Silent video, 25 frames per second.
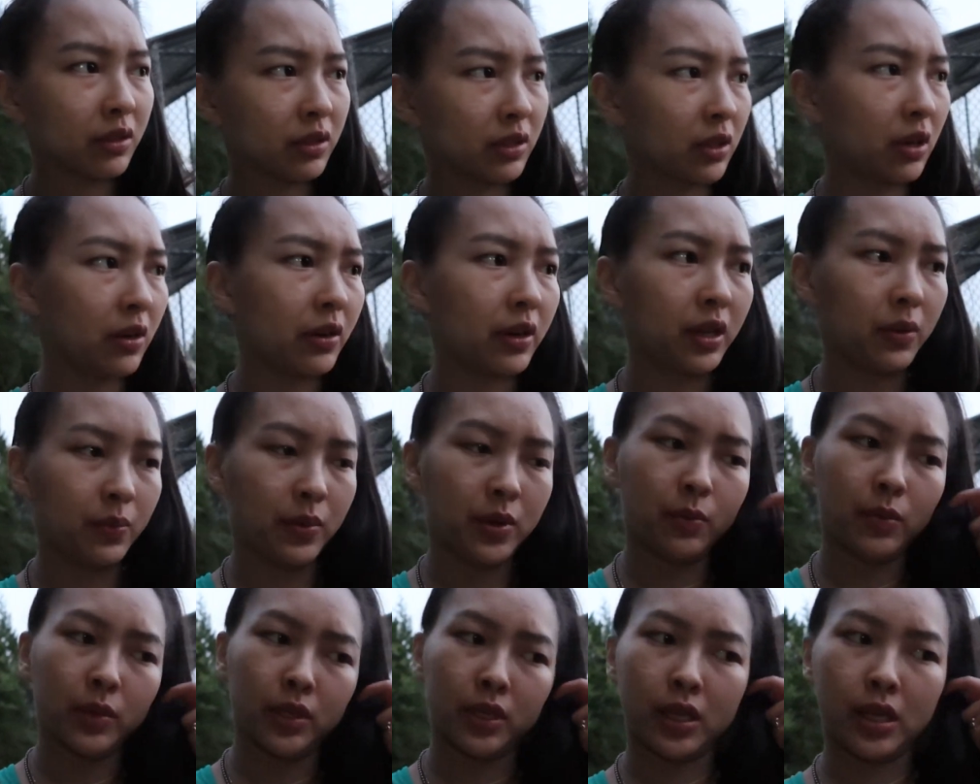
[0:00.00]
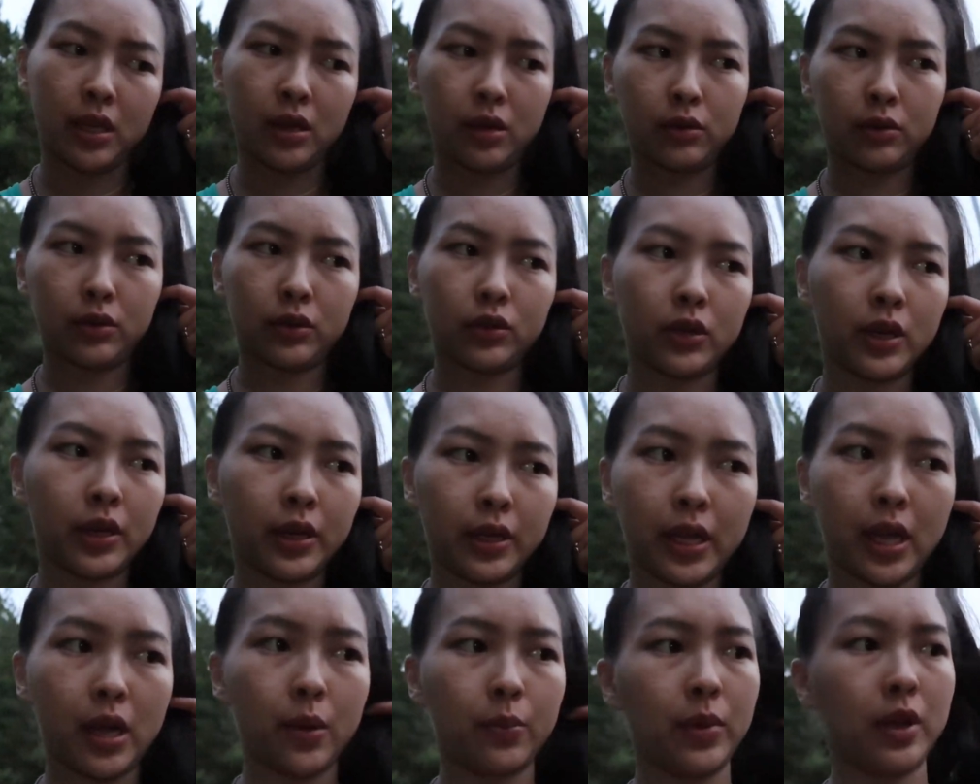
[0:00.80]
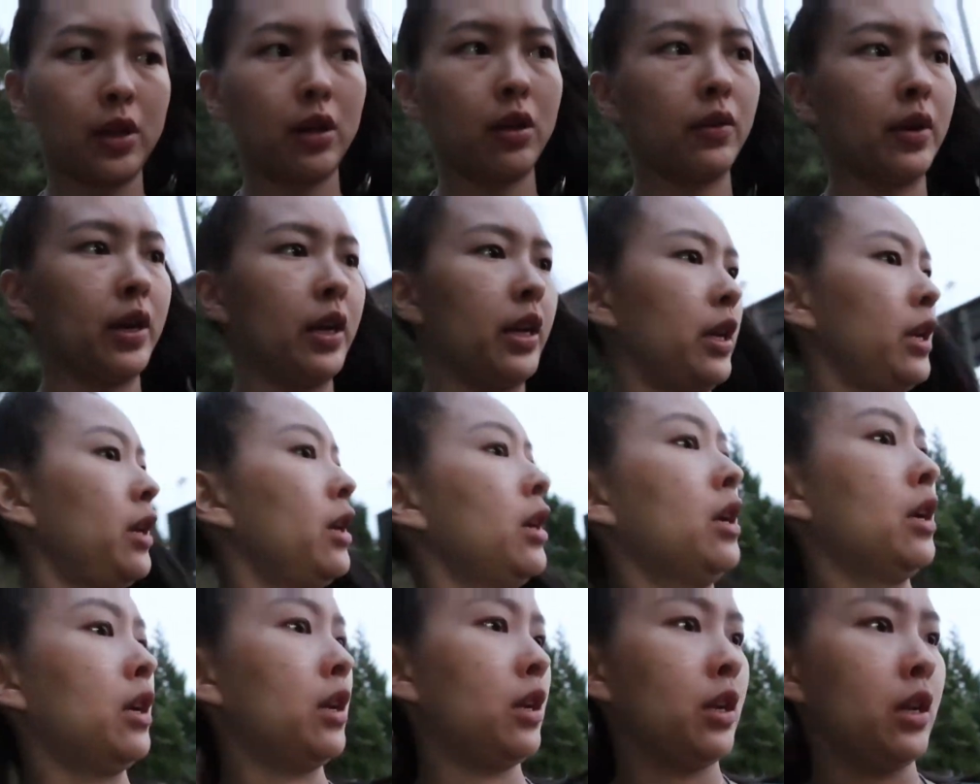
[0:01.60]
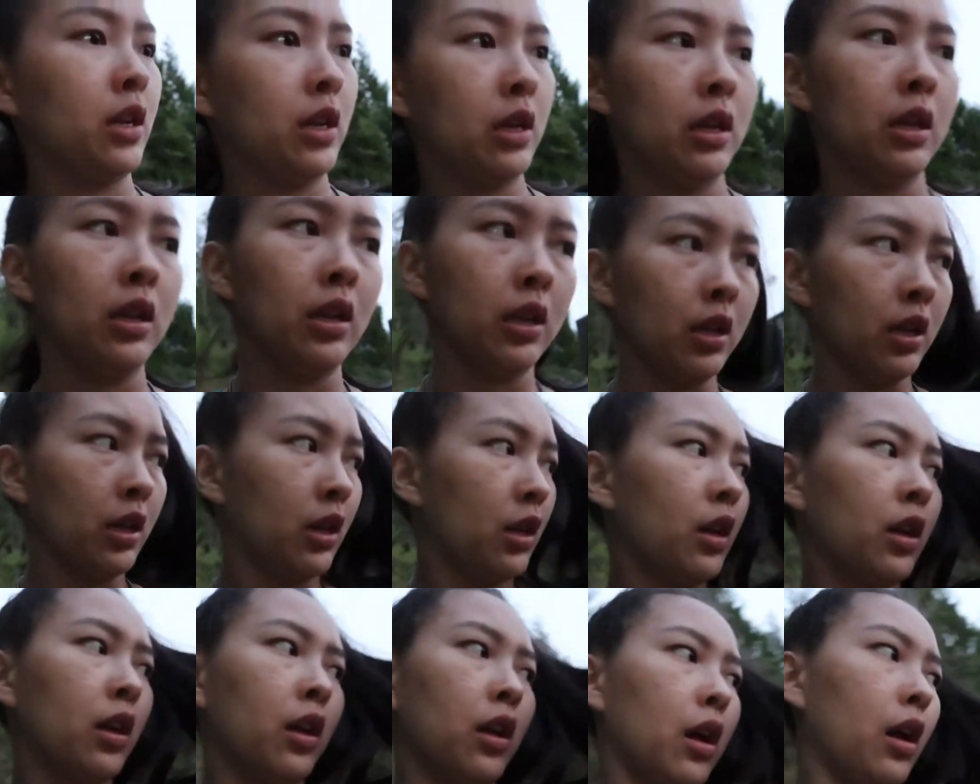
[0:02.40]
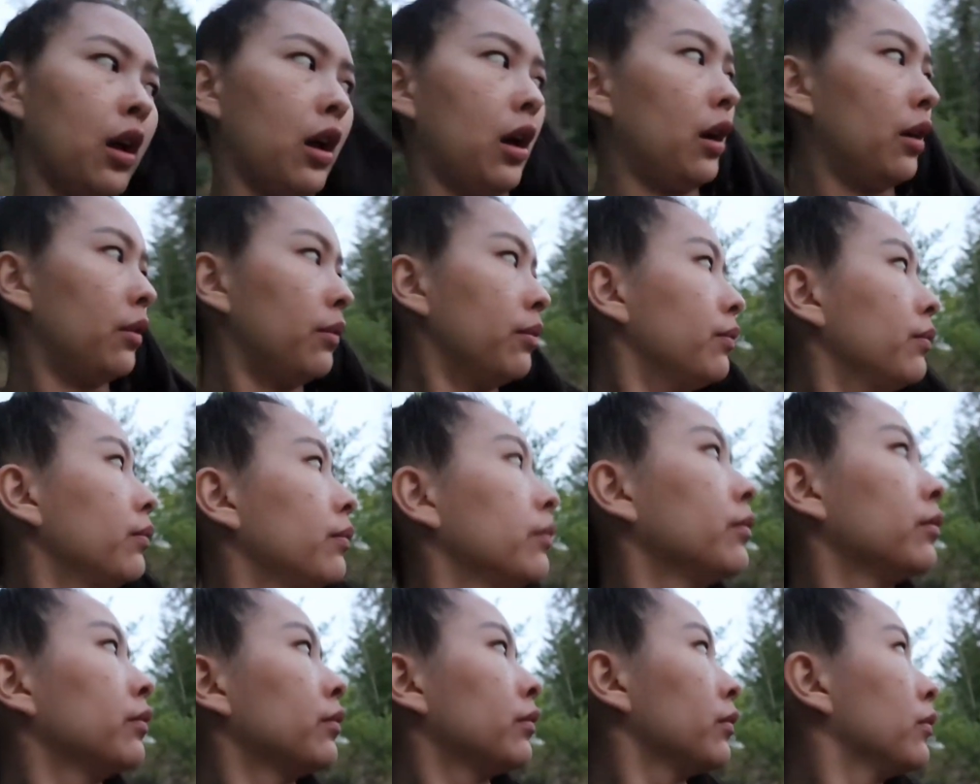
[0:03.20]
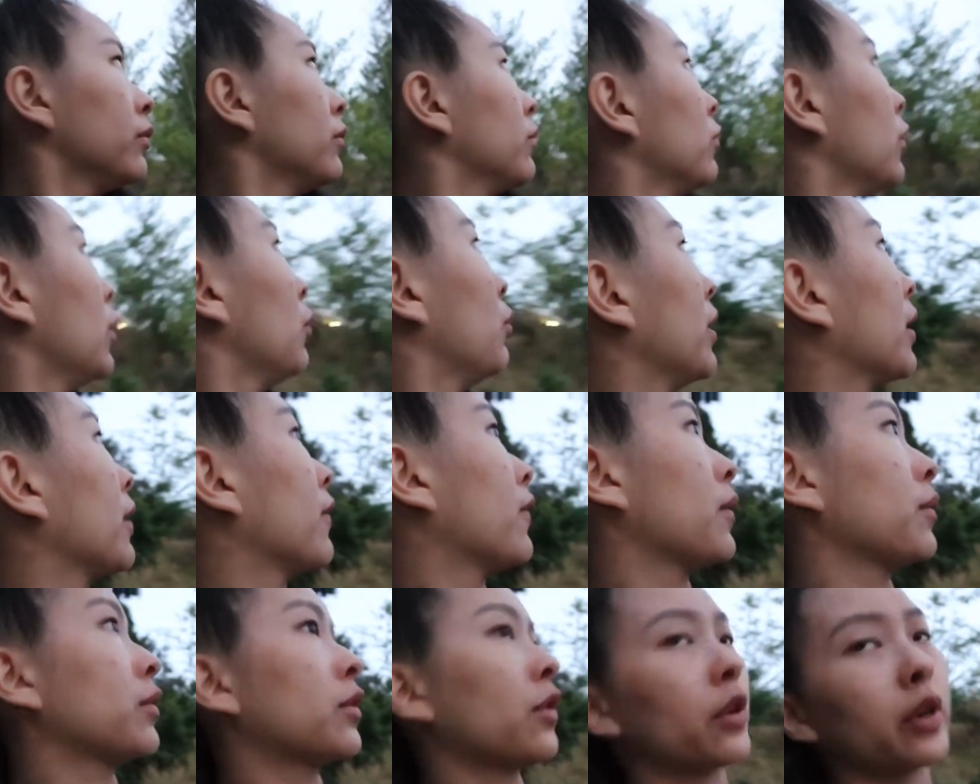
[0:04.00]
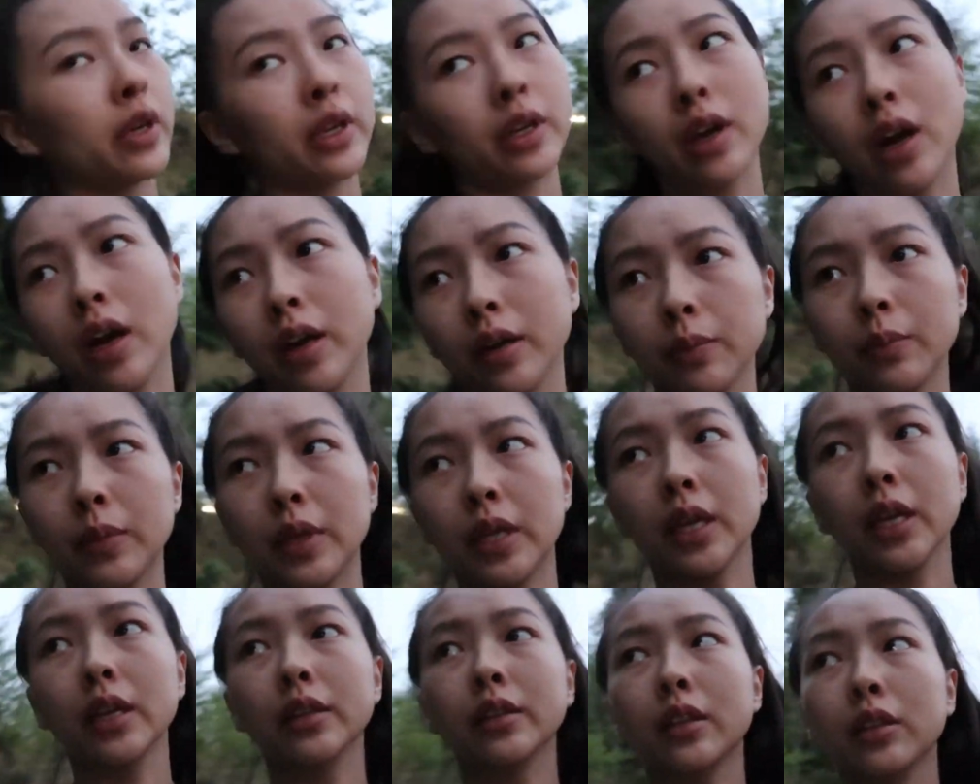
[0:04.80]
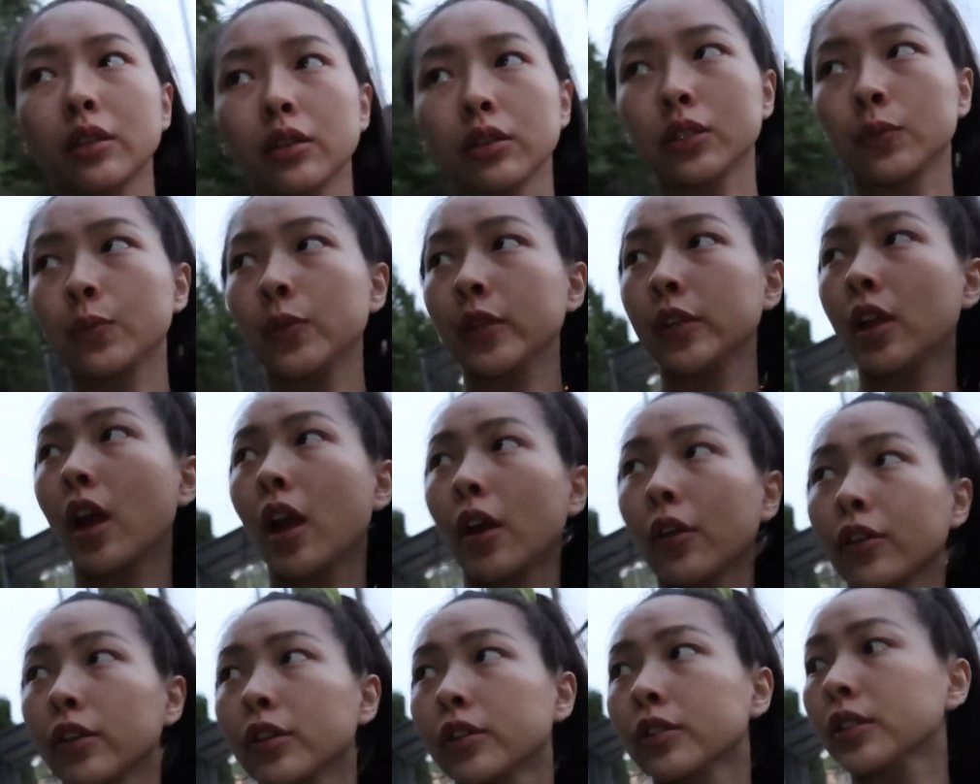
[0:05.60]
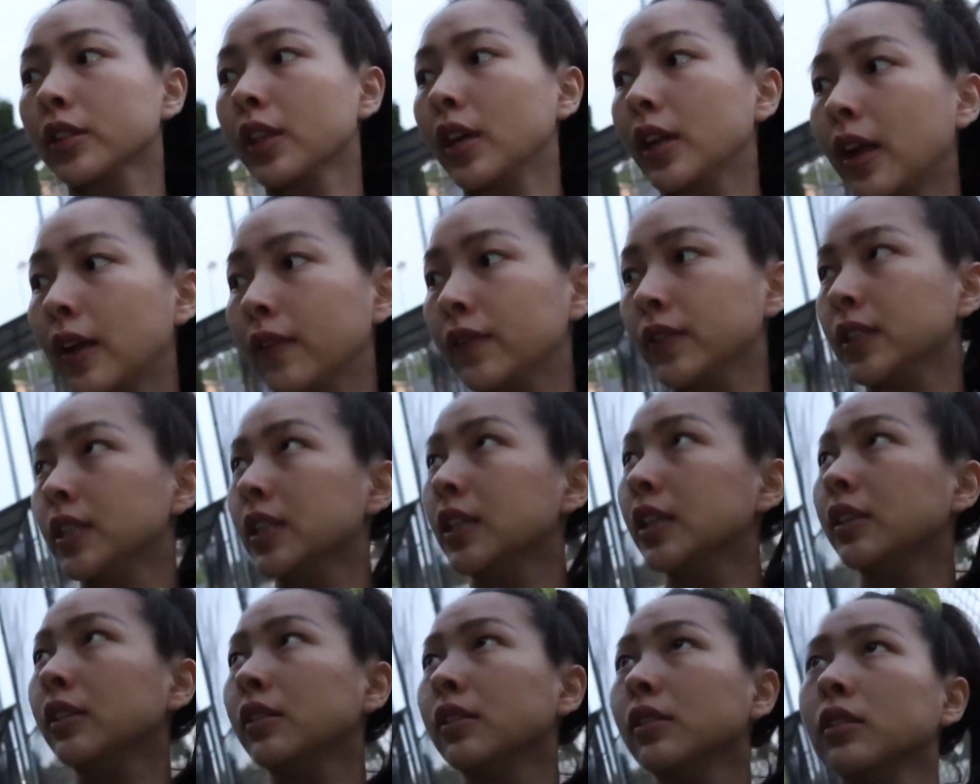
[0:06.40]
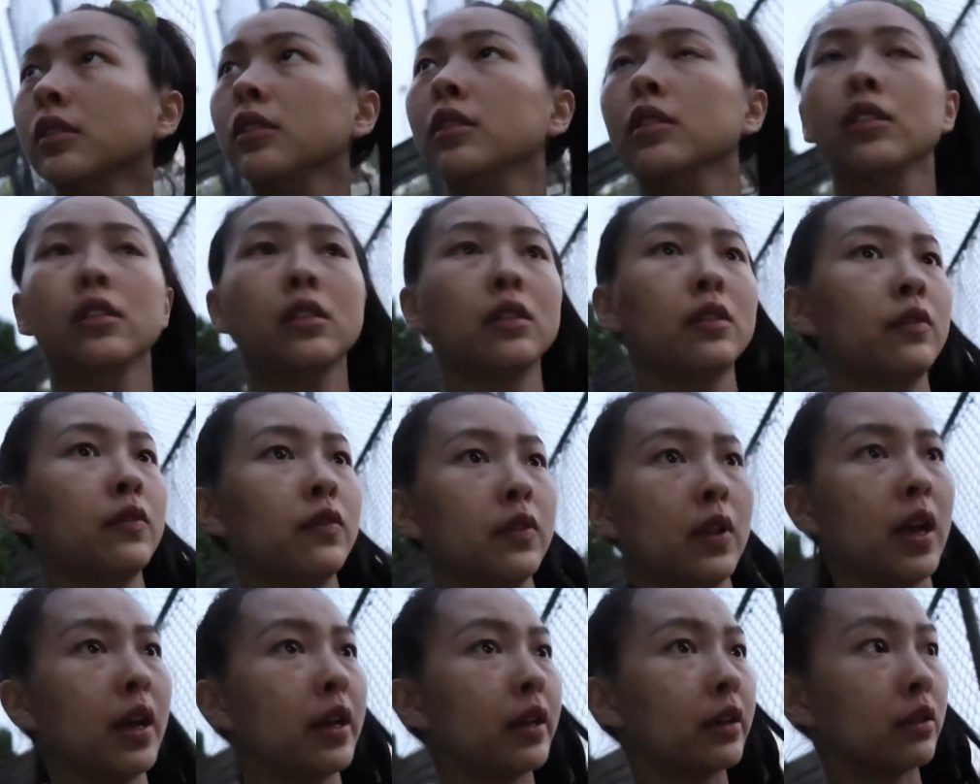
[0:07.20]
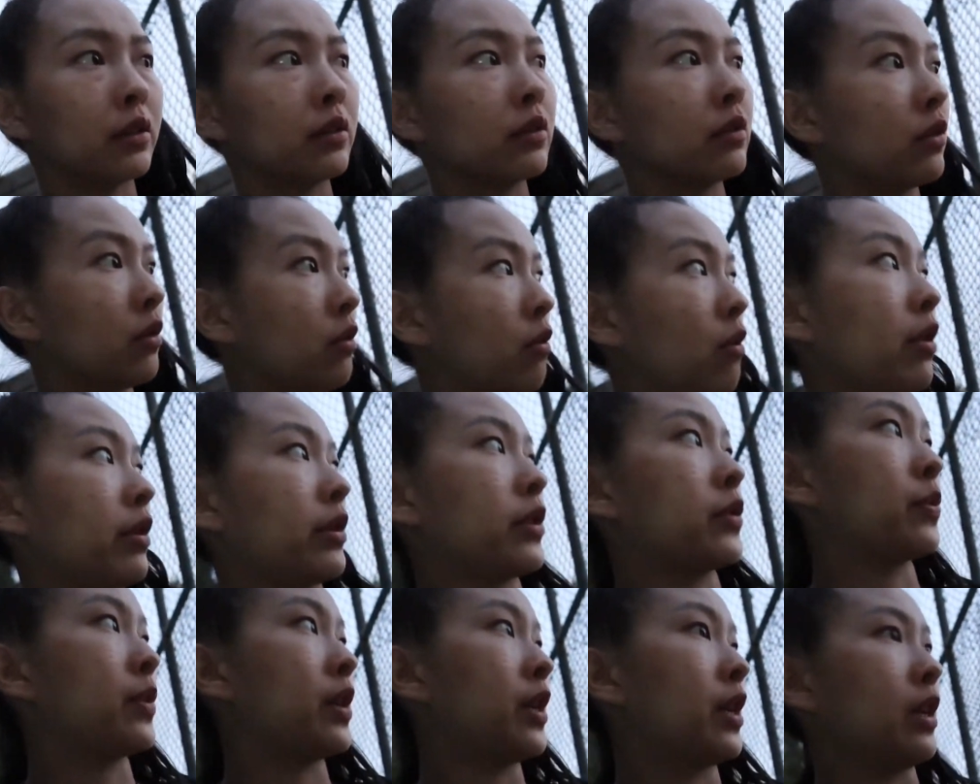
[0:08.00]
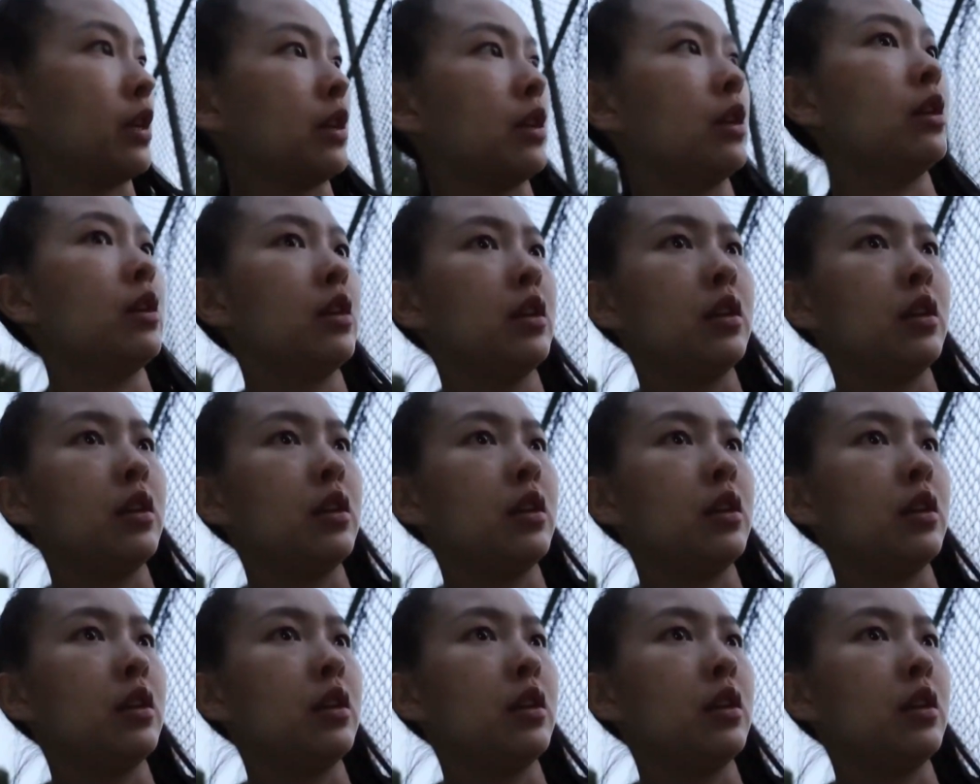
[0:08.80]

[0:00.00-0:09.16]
There's already been mosquitoes trying to get me already. Um, one of them's already gotten me and then there's been others that I've seen flying towards me